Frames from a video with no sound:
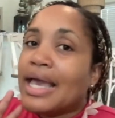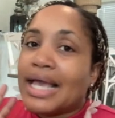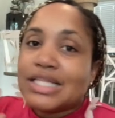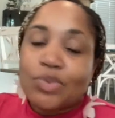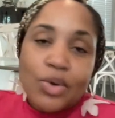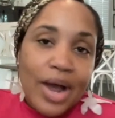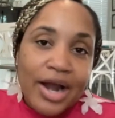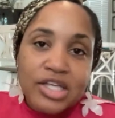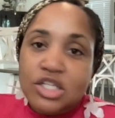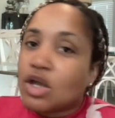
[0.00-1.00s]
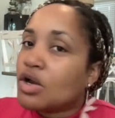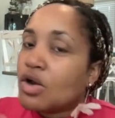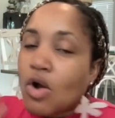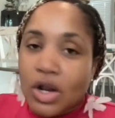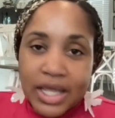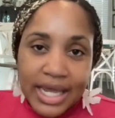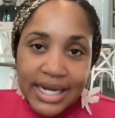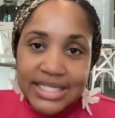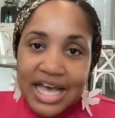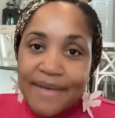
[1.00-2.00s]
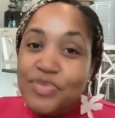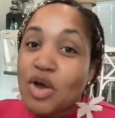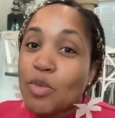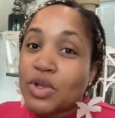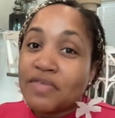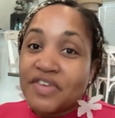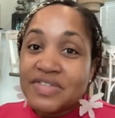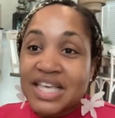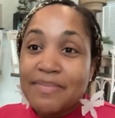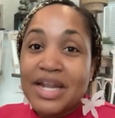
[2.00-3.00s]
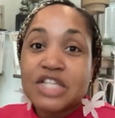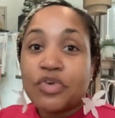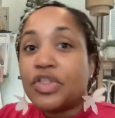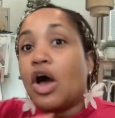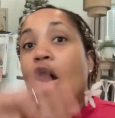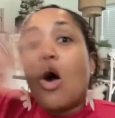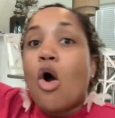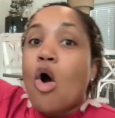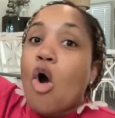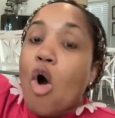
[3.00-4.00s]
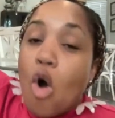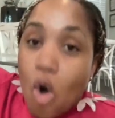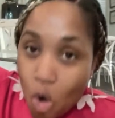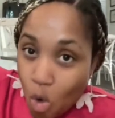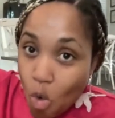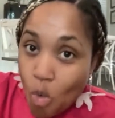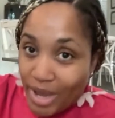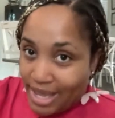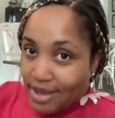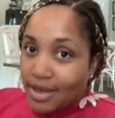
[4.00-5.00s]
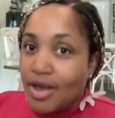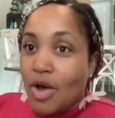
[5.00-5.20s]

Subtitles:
It requires hardly any time, no more than 15 minutes for the whole week.